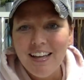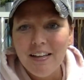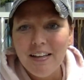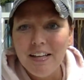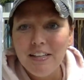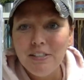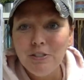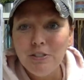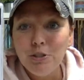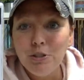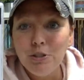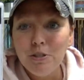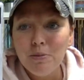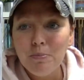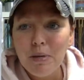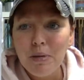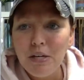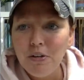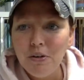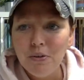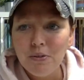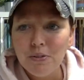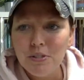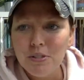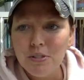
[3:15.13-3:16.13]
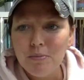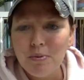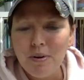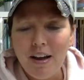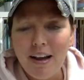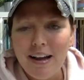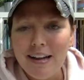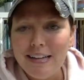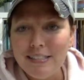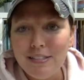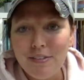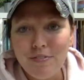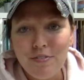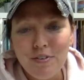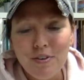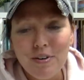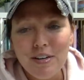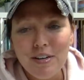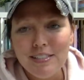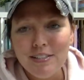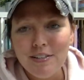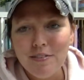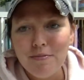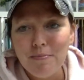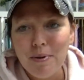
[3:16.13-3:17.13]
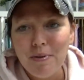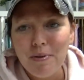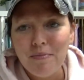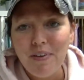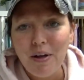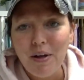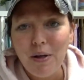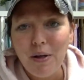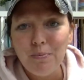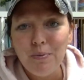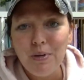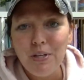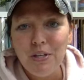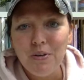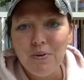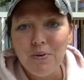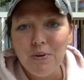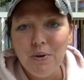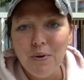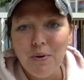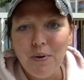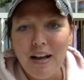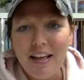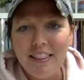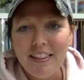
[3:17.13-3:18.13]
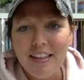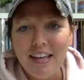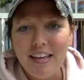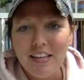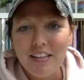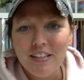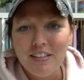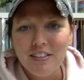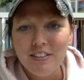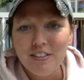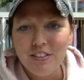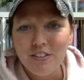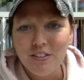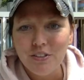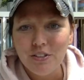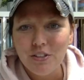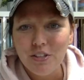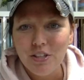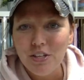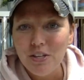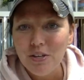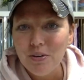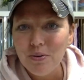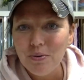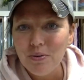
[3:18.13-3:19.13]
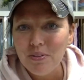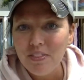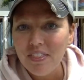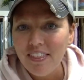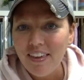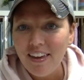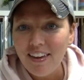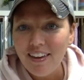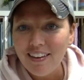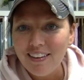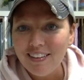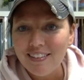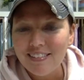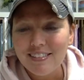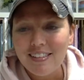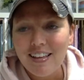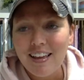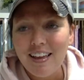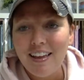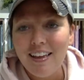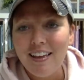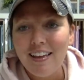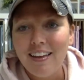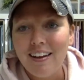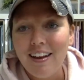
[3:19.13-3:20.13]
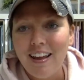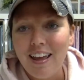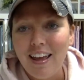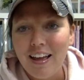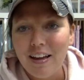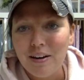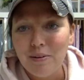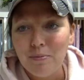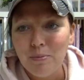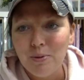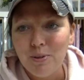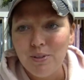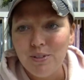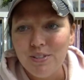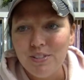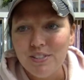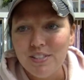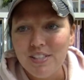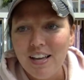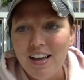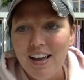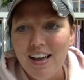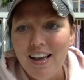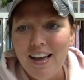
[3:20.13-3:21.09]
It should be no surprise. If you guys have been following me, you know I like little cute things and animals,